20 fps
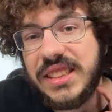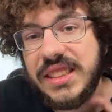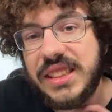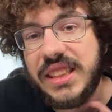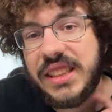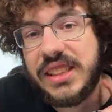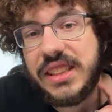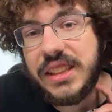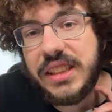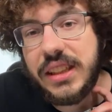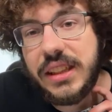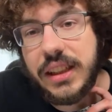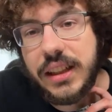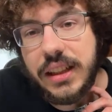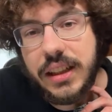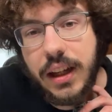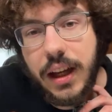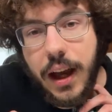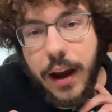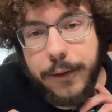Itchy.
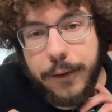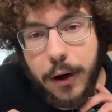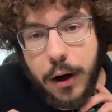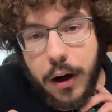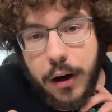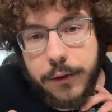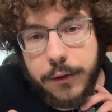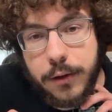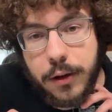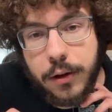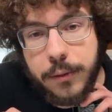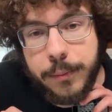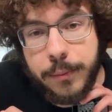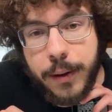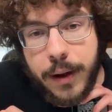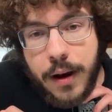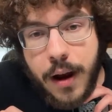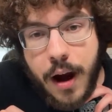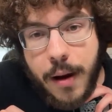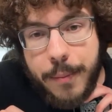Have you ever
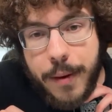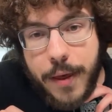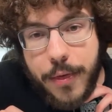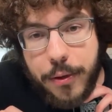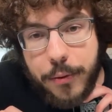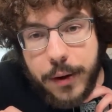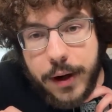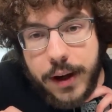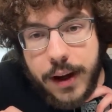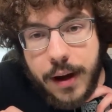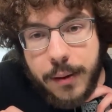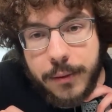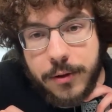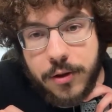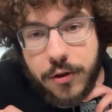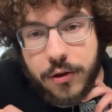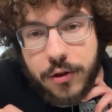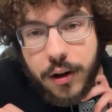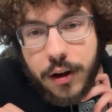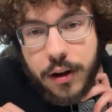been up at 3 a.m. and
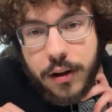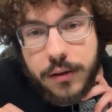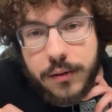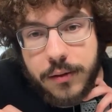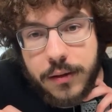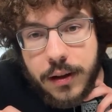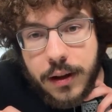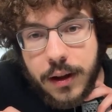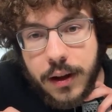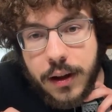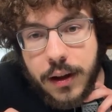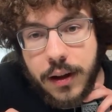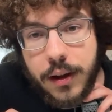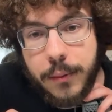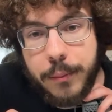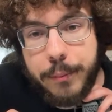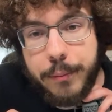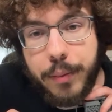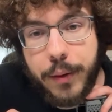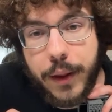just started
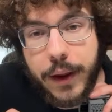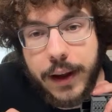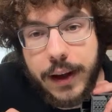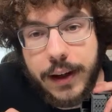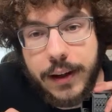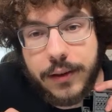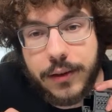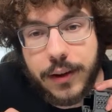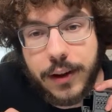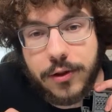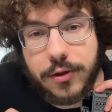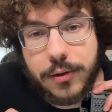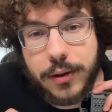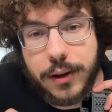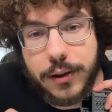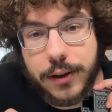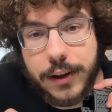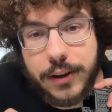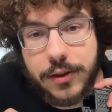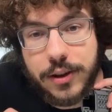playing /
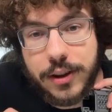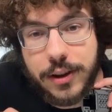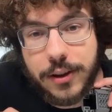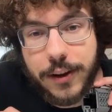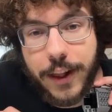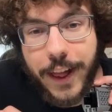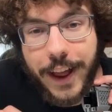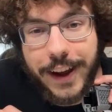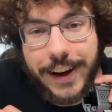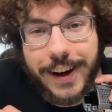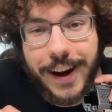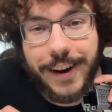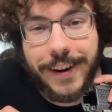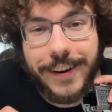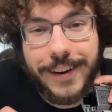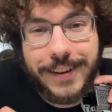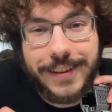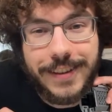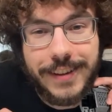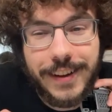rearranging your
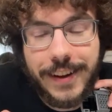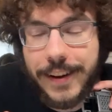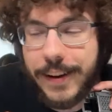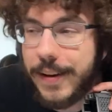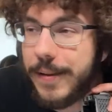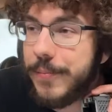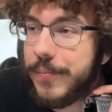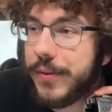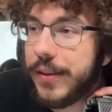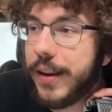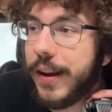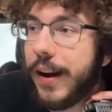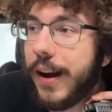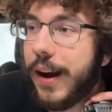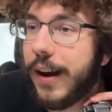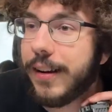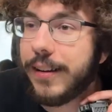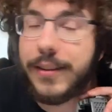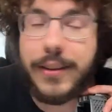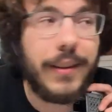Legos?
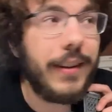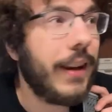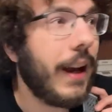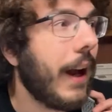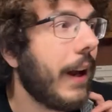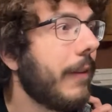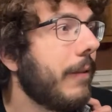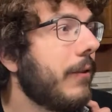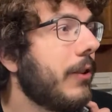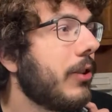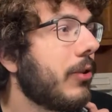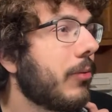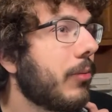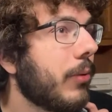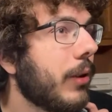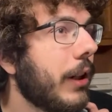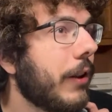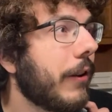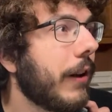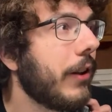Honestly, I just
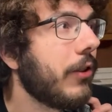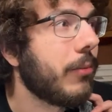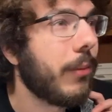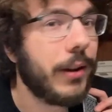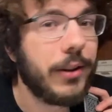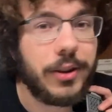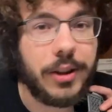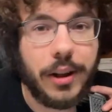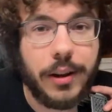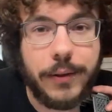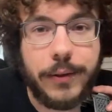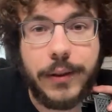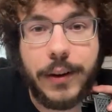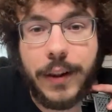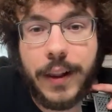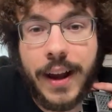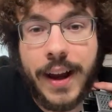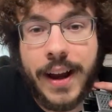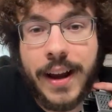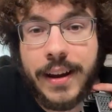rearrange my shelves a
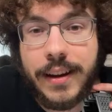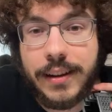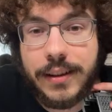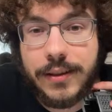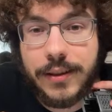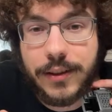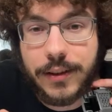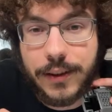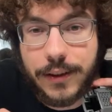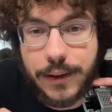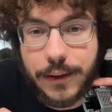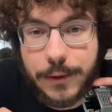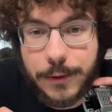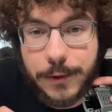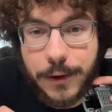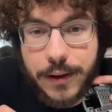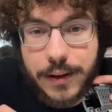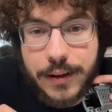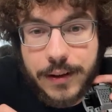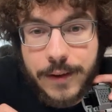lot, just because it's
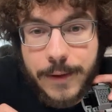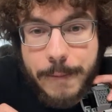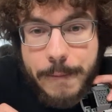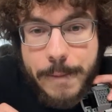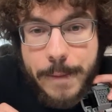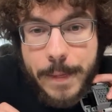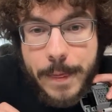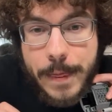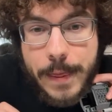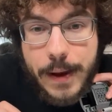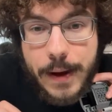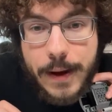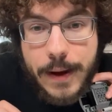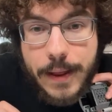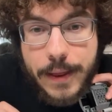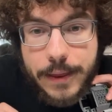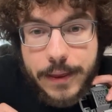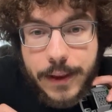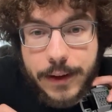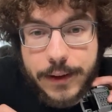fun.
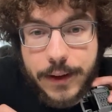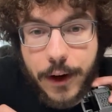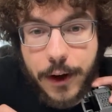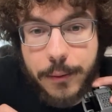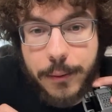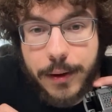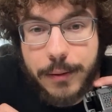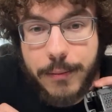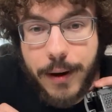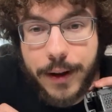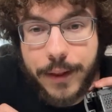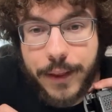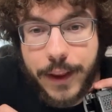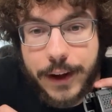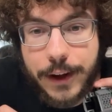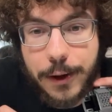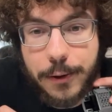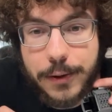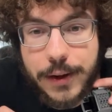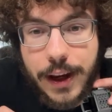That's how I made my
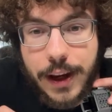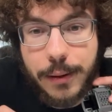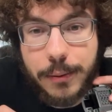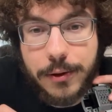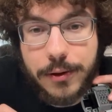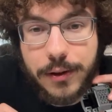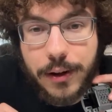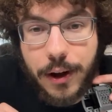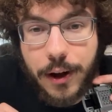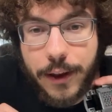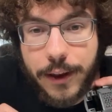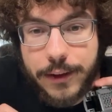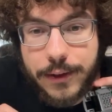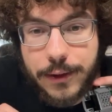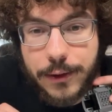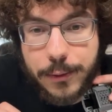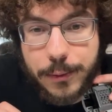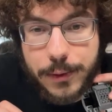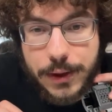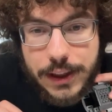Lego table. Oh, that's
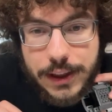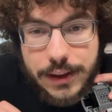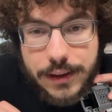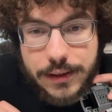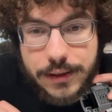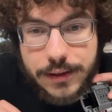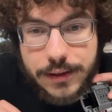sweet.